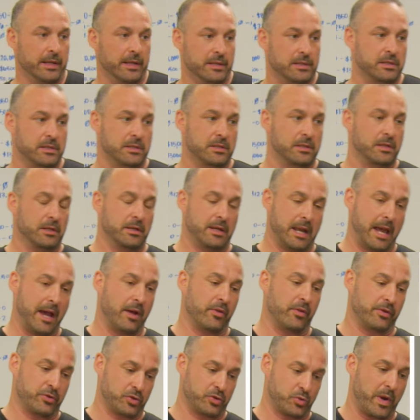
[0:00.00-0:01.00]
it's
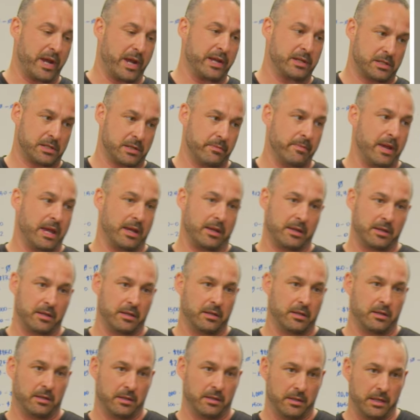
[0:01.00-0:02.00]
now there's ways to
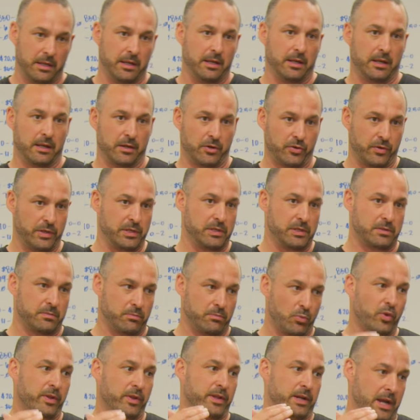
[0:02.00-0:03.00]
make it
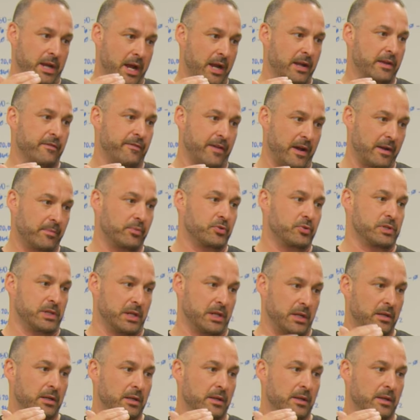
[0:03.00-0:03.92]
increase more than 95%.